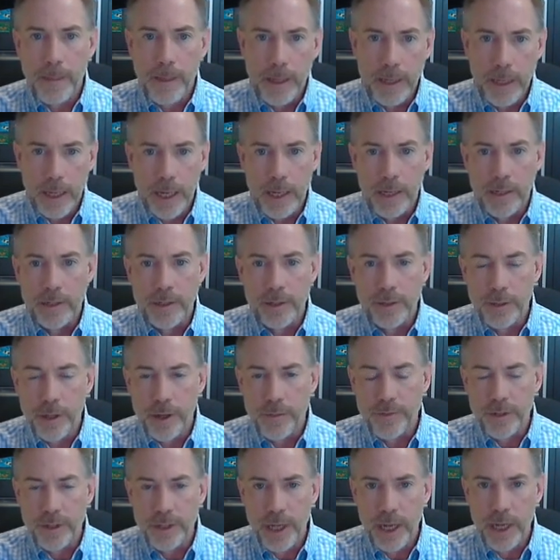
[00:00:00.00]
Again, you
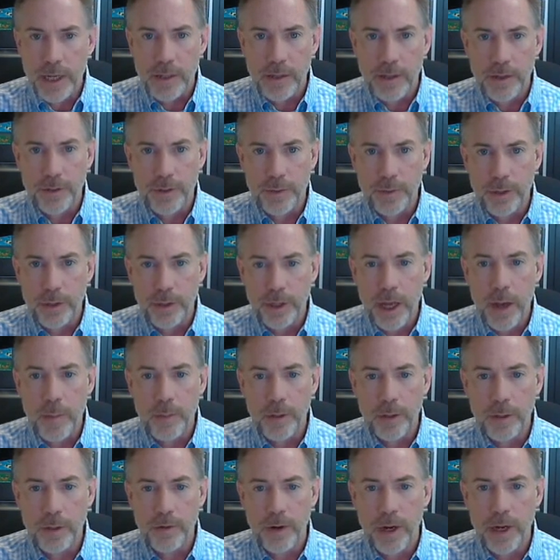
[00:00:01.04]
have to take this with a
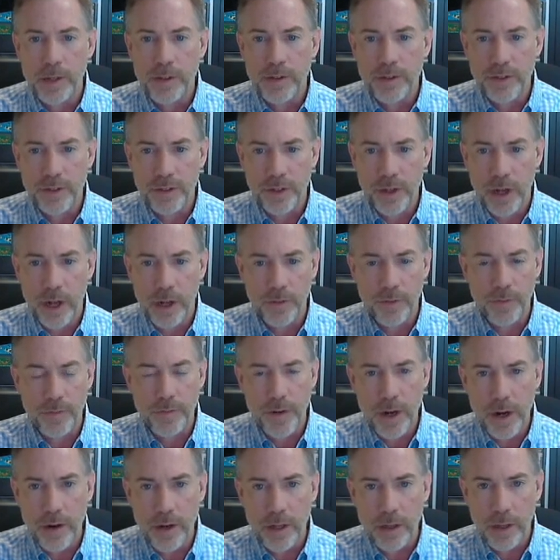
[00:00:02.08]
couple of grains of salt.
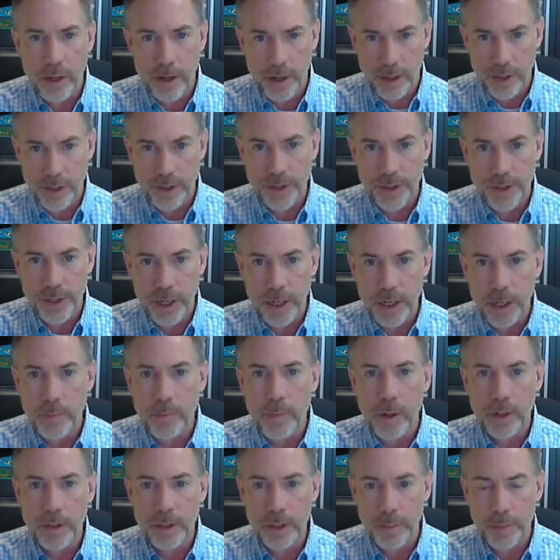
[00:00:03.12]
Very large study,
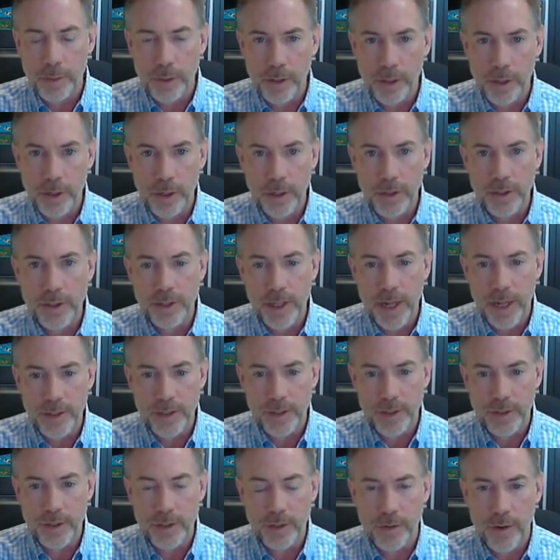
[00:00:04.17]
multiple herds,
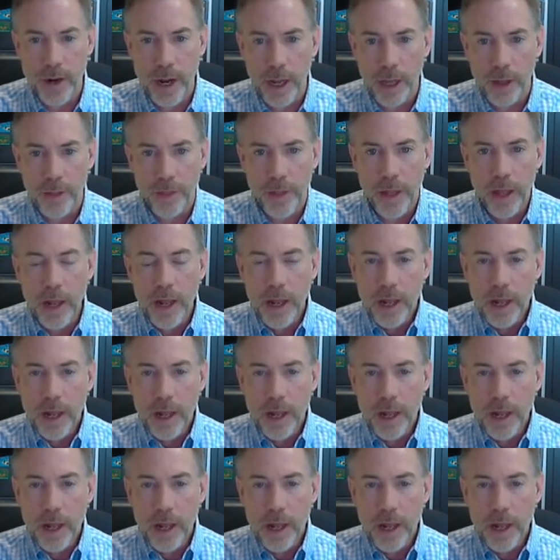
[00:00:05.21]
that's a strength.